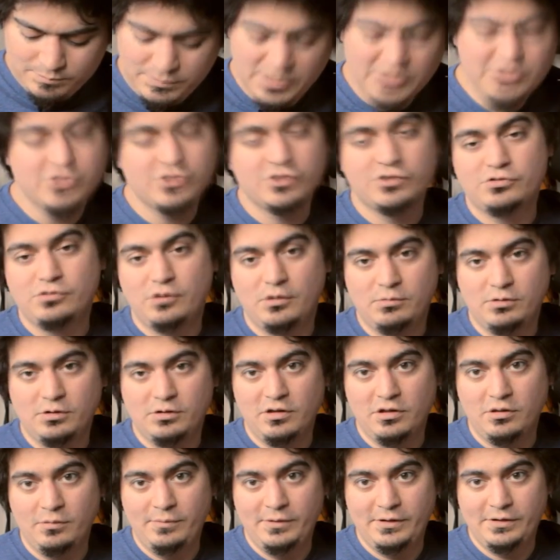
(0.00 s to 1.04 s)
punch the treble
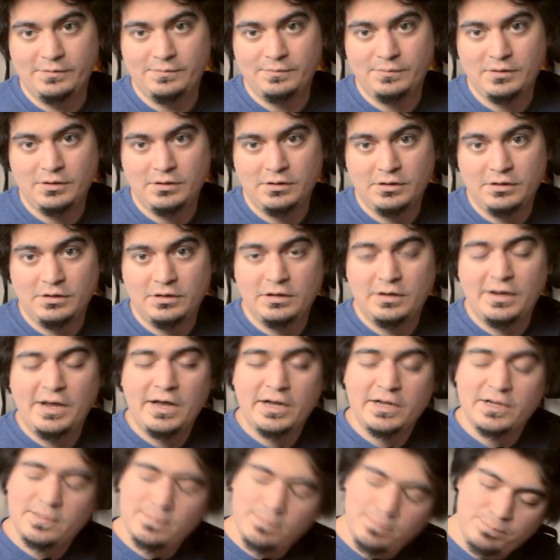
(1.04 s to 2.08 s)
a little bit,
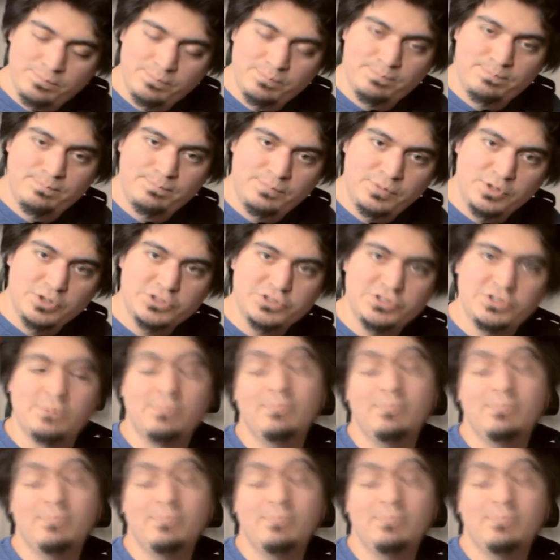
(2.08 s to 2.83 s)
push